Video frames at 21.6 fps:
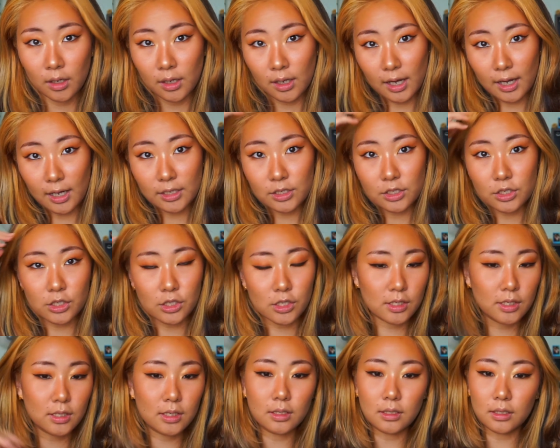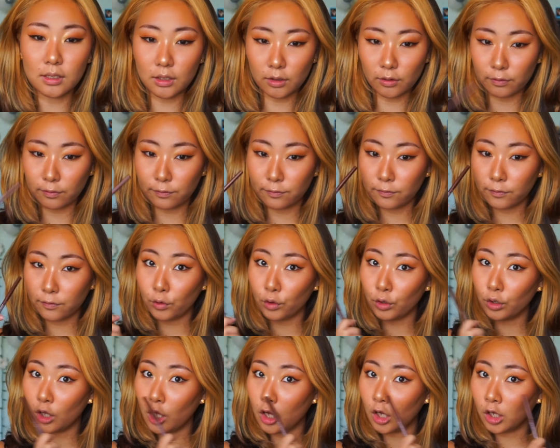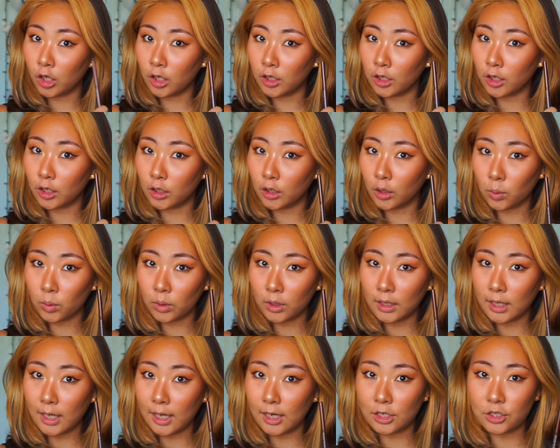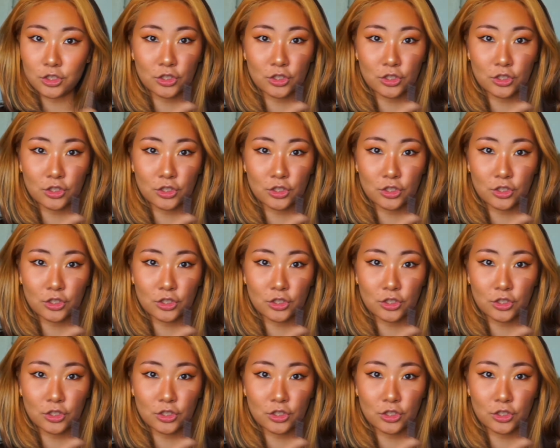I just did a full-on lower lash